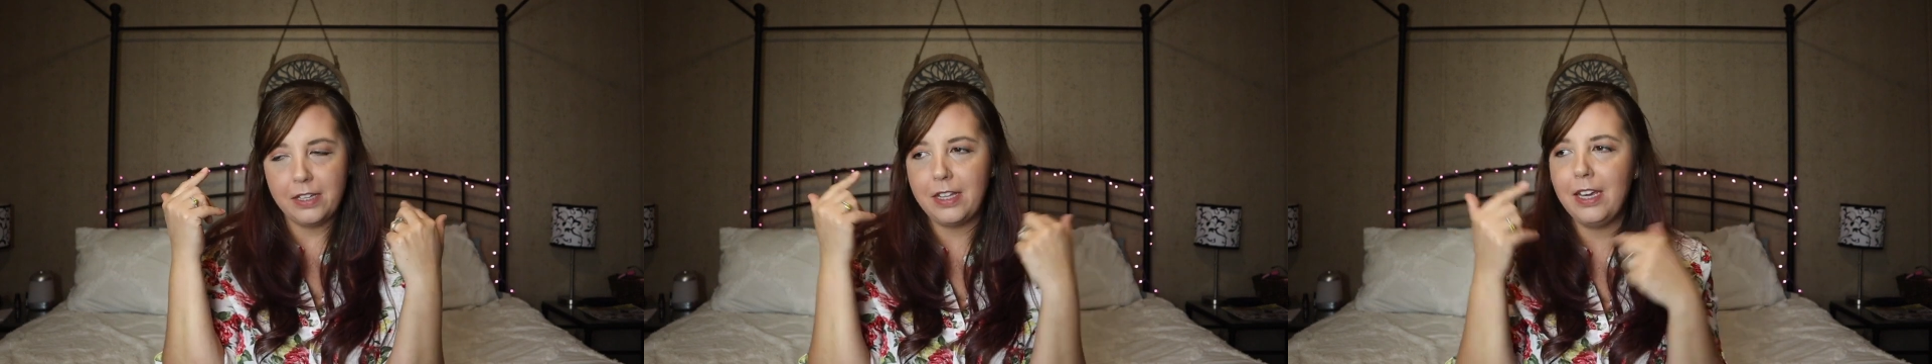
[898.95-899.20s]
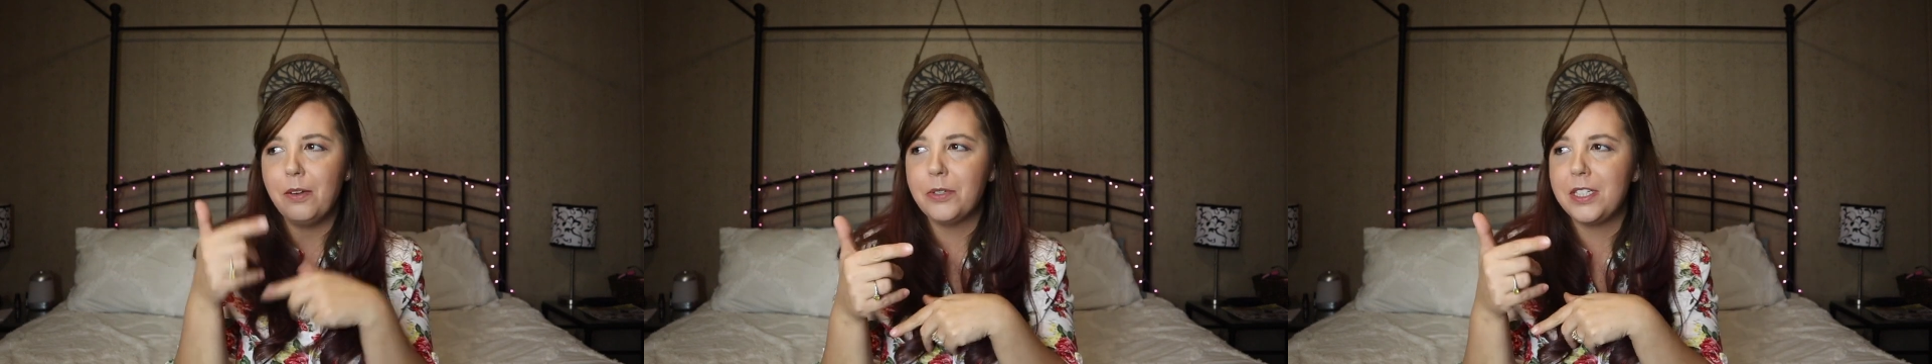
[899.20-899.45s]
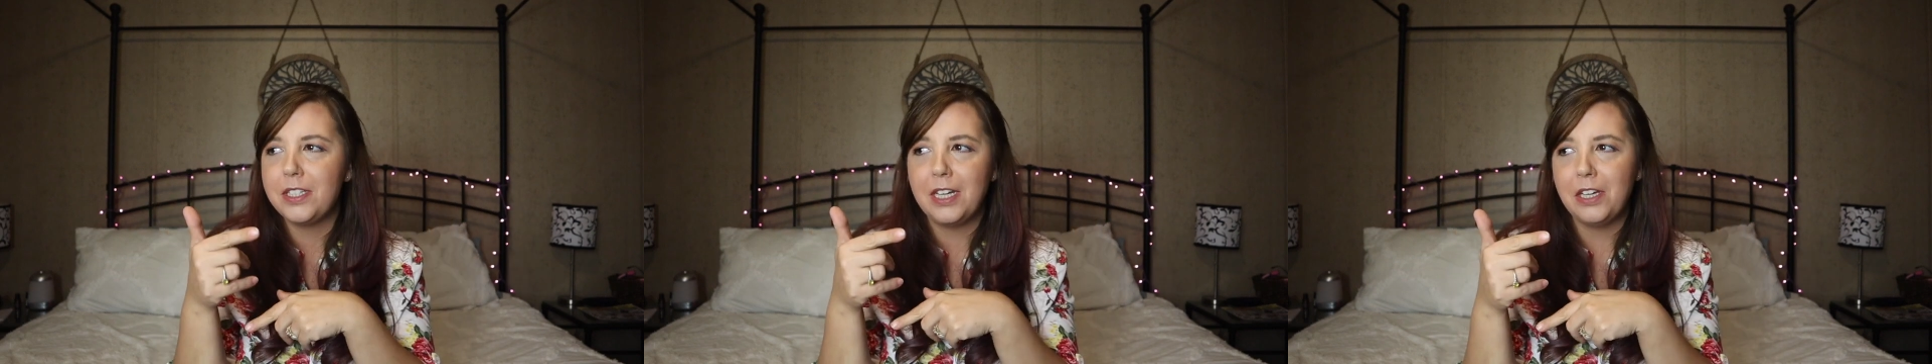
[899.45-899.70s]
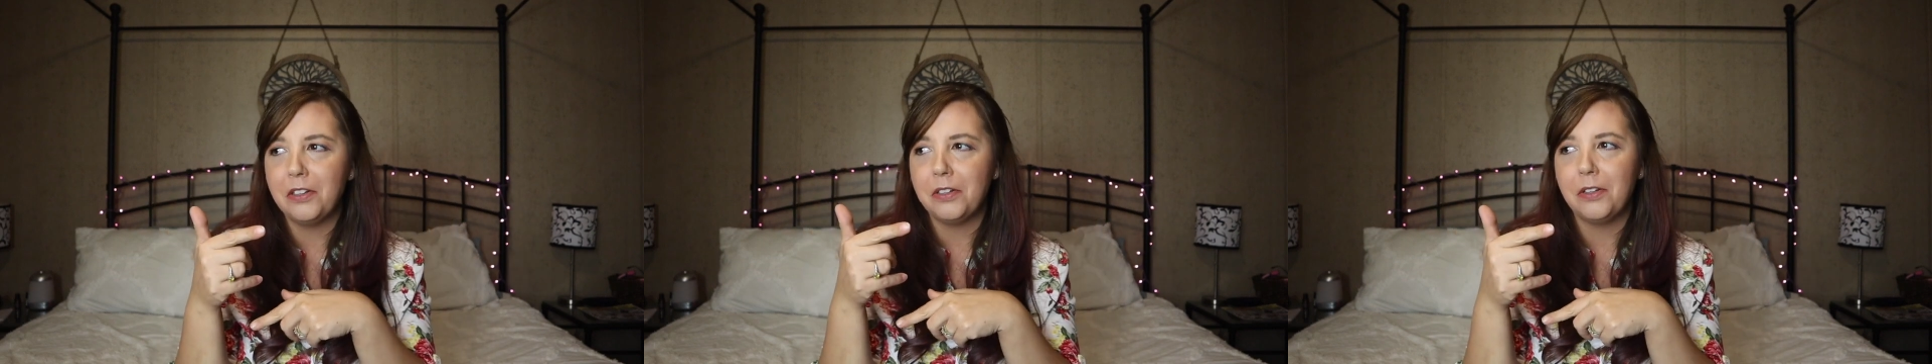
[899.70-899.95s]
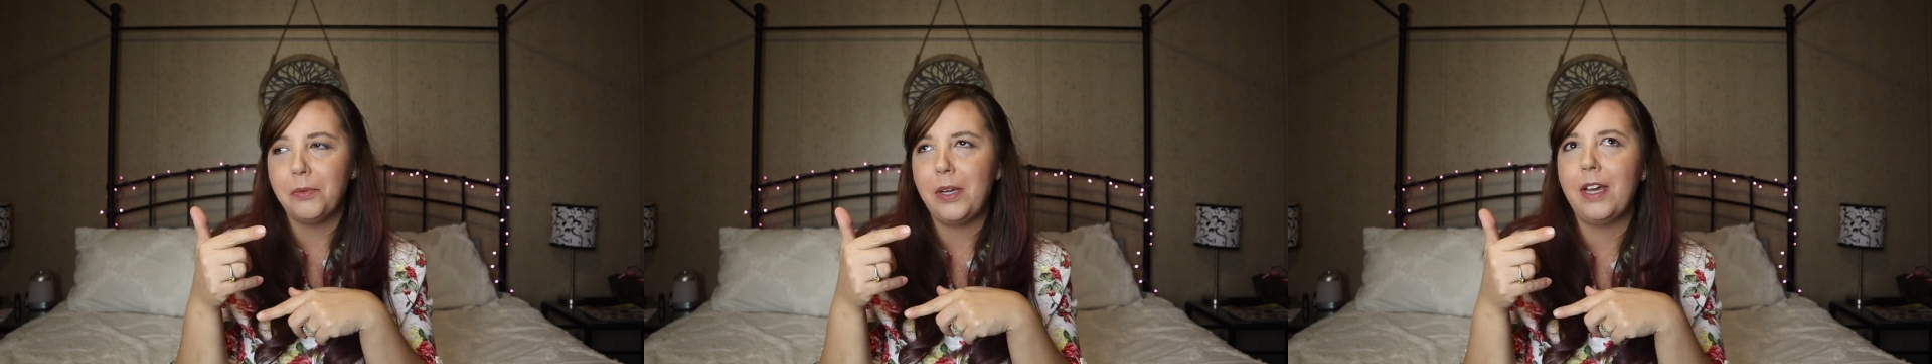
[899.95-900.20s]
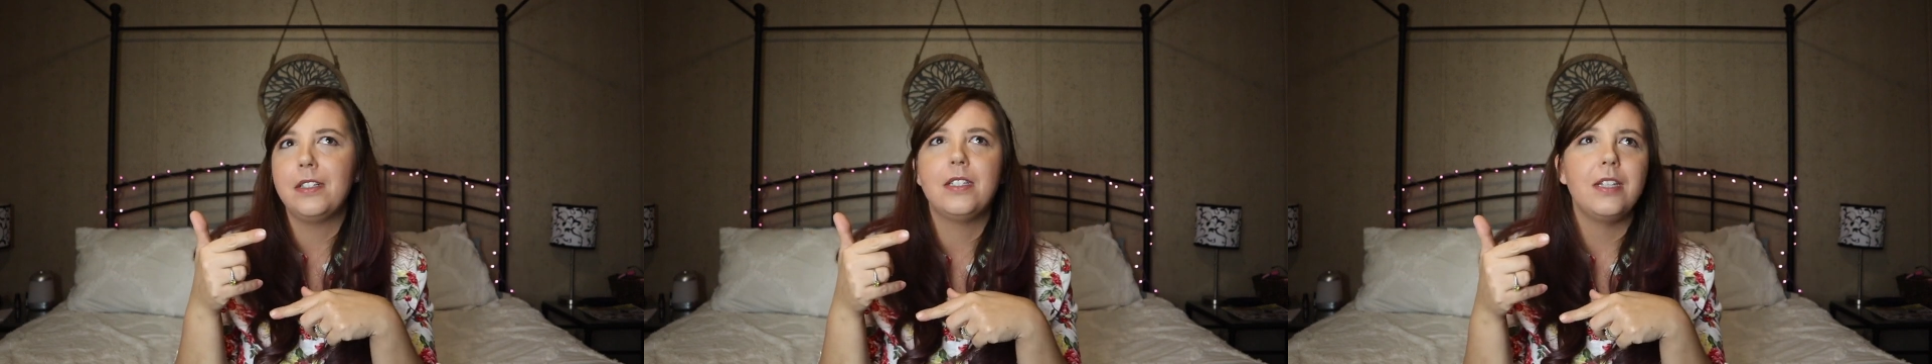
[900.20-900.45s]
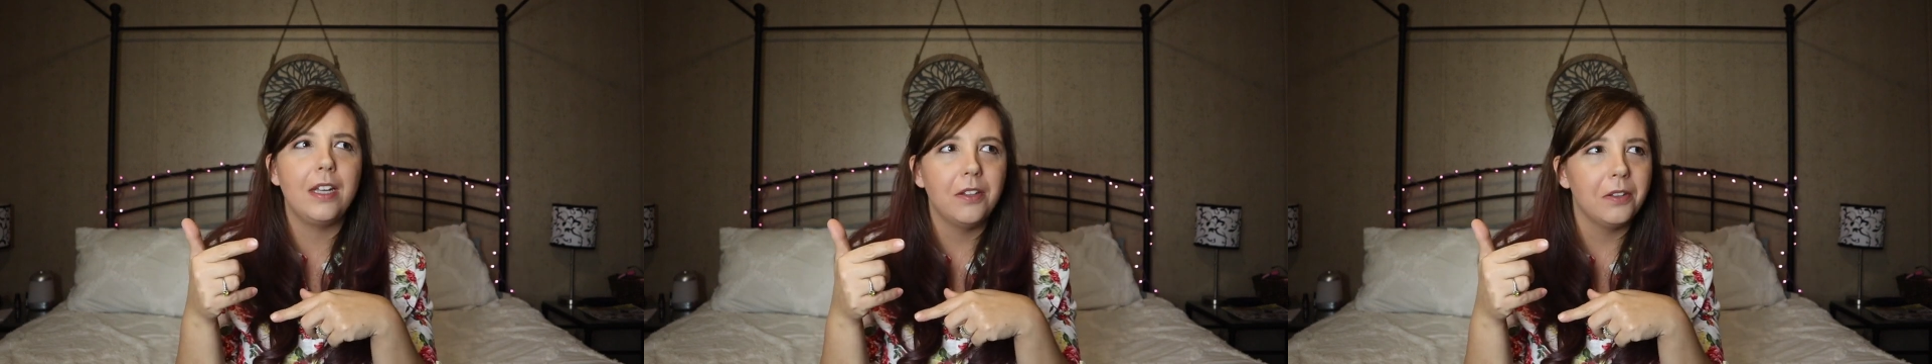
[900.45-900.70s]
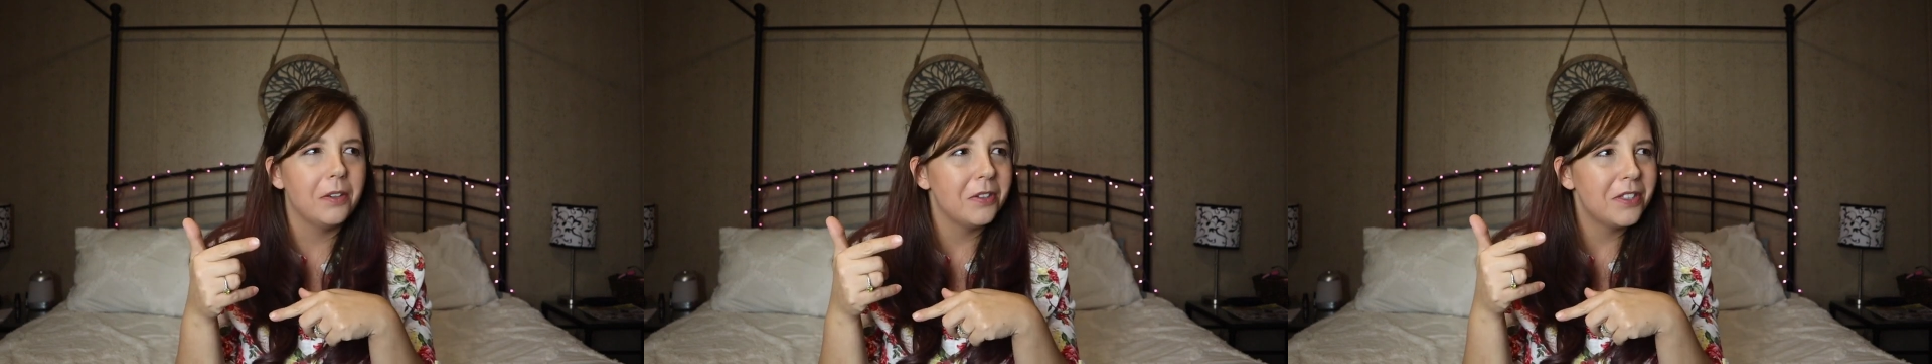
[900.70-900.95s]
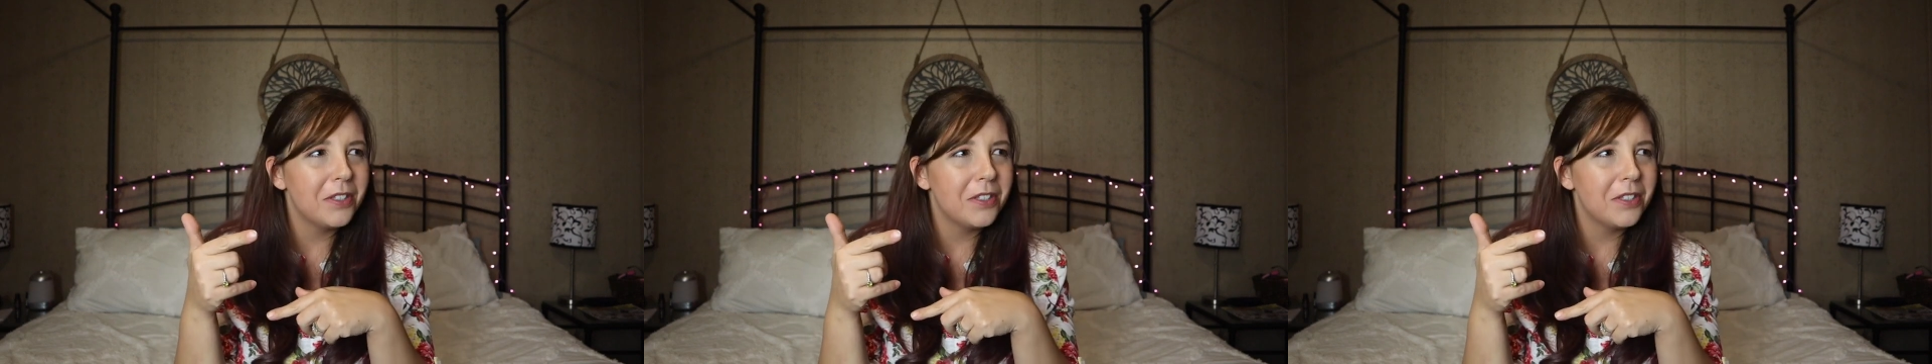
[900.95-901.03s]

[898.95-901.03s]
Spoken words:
think it was Singular. We had Singular or